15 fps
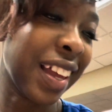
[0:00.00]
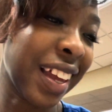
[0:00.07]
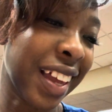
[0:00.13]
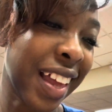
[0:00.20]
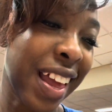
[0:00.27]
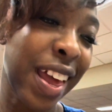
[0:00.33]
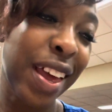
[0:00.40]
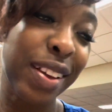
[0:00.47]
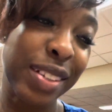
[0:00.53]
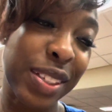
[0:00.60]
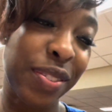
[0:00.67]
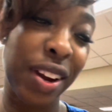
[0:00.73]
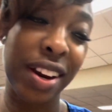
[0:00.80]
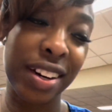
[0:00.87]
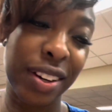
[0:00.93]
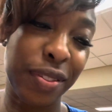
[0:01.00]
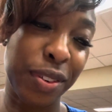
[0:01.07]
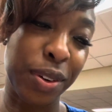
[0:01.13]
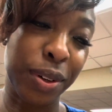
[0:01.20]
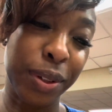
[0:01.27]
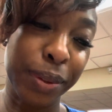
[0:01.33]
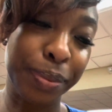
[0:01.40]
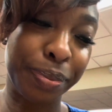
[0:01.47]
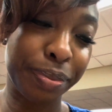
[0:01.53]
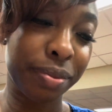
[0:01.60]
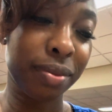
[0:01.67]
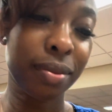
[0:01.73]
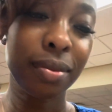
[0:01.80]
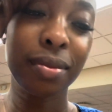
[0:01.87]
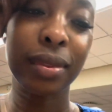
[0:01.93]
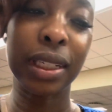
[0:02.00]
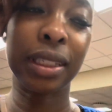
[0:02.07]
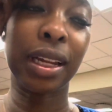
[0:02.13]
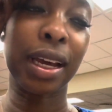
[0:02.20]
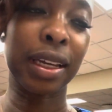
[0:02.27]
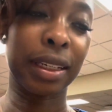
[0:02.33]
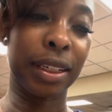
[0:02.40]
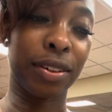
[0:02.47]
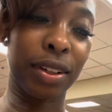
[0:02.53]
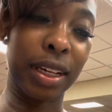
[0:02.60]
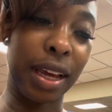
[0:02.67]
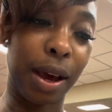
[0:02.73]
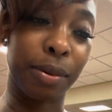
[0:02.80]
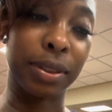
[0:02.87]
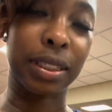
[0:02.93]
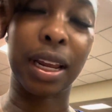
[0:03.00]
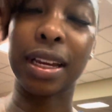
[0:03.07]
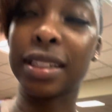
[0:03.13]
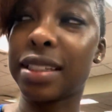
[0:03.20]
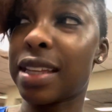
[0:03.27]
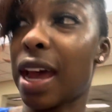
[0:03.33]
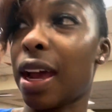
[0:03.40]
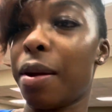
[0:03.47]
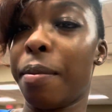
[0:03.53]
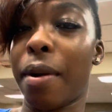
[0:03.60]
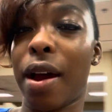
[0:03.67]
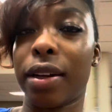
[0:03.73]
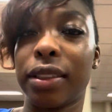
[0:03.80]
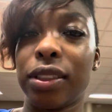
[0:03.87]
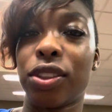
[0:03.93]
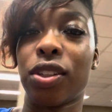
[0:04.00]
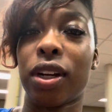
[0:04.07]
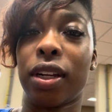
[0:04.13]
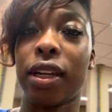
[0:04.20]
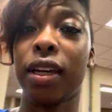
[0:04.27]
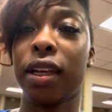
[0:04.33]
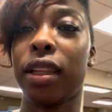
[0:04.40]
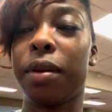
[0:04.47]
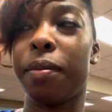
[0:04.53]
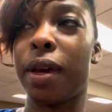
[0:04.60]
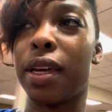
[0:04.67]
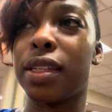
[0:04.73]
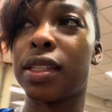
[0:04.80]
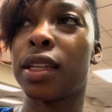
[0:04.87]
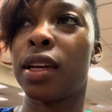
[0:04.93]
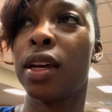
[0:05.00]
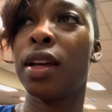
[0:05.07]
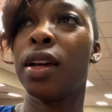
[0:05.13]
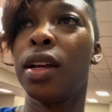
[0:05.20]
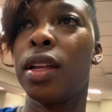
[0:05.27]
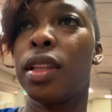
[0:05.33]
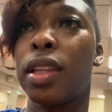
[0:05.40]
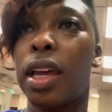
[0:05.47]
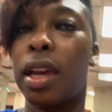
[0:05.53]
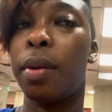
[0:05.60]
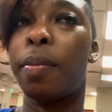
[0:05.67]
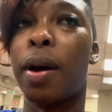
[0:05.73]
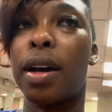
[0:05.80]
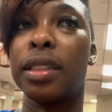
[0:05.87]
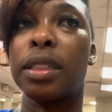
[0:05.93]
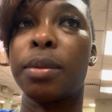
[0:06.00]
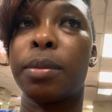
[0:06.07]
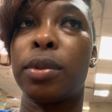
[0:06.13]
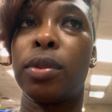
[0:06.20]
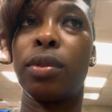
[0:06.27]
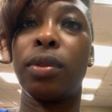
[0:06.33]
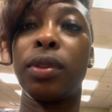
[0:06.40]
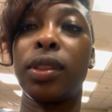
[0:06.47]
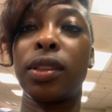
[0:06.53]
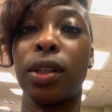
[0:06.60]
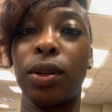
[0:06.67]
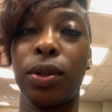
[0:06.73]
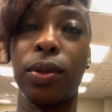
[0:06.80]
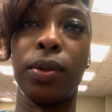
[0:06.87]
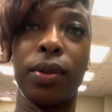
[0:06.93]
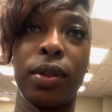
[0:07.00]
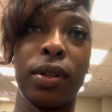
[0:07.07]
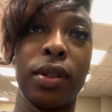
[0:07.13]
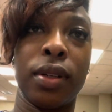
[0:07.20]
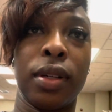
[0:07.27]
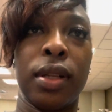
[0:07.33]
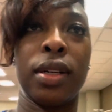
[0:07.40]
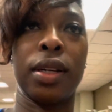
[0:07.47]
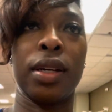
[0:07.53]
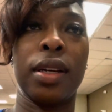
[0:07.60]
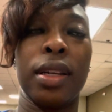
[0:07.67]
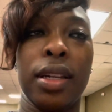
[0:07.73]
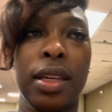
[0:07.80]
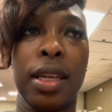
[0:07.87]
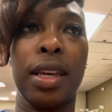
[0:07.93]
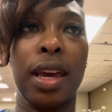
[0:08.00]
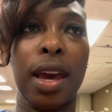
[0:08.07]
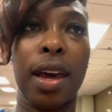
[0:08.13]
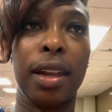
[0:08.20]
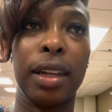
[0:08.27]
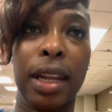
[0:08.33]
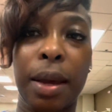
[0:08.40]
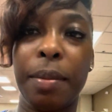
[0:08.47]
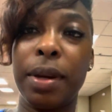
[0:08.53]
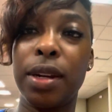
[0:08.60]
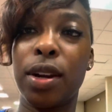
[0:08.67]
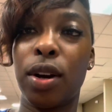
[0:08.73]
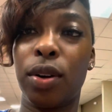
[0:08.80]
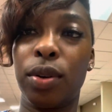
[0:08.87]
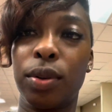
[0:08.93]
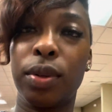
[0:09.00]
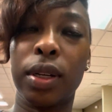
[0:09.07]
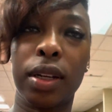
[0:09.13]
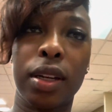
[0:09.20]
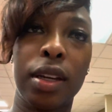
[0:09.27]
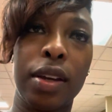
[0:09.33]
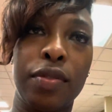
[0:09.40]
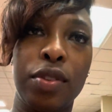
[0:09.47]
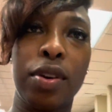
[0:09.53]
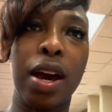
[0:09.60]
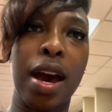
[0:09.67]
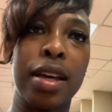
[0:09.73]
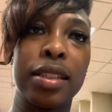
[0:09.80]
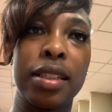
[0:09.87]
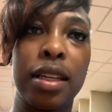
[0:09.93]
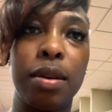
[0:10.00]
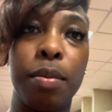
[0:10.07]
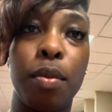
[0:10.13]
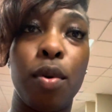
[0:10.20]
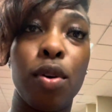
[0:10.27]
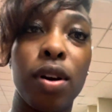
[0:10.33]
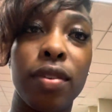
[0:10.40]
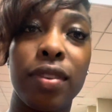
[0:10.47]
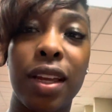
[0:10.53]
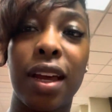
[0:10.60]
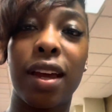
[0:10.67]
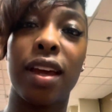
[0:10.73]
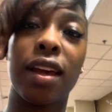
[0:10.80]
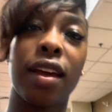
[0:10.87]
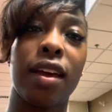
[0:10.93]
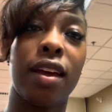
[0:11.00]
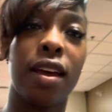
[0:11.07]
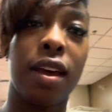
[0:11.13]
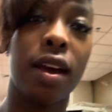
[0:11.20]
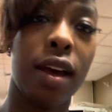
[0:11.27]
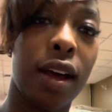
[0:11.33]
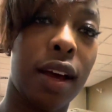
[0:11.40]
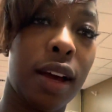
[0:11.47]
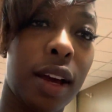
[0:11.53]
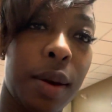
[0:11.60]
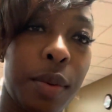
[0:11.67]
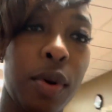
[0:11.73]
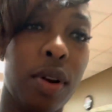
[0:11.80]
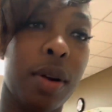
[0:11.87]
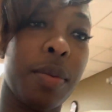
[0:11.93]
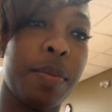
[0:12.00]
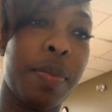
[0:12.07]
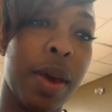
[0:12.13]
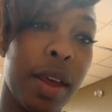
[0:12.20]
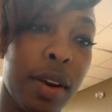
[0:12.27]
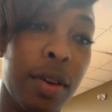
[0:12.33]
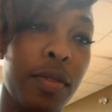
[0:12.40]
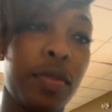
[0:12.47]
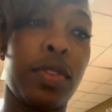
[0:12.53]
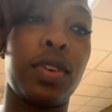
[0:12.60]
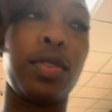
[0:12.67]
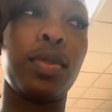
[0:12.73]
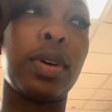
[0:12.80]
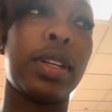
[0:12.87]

it was very difficult like literally I was like stacking boxes trying to get the best thing possible. So yeah, let me know if you guys need more of that um, or a better view, a